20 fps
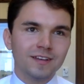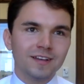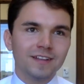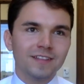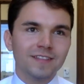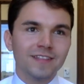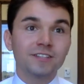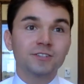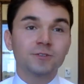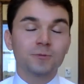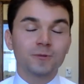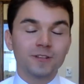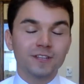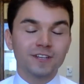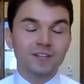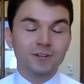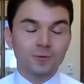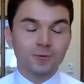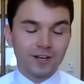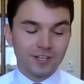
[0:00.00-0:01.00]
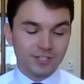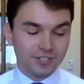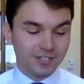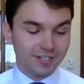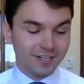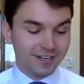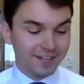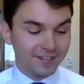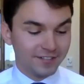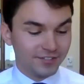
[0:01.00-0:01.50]
That's a really good
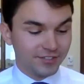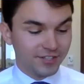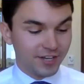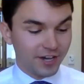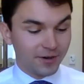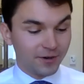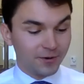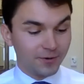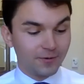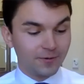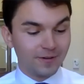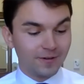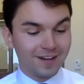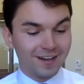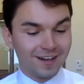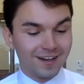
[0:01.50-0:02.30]
question. So,